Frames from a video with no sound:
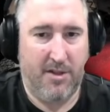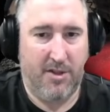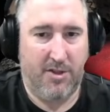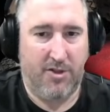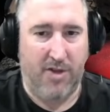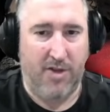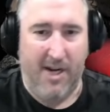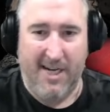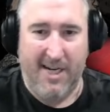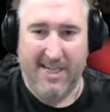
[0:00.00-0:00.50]

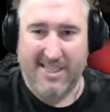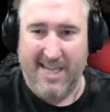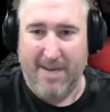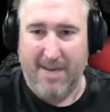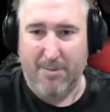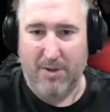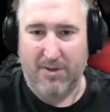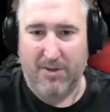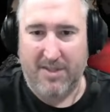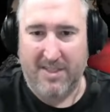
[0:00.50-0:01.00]
Trying to time
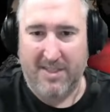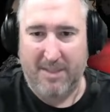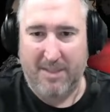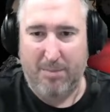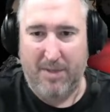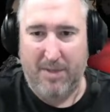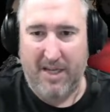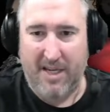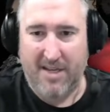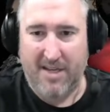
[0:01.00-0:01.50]
out the
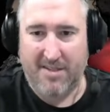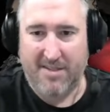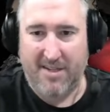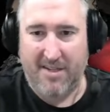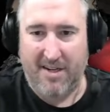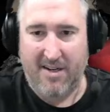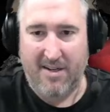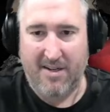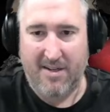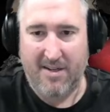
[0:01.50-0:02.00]
DPS
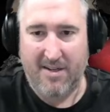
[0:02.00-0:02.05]
here.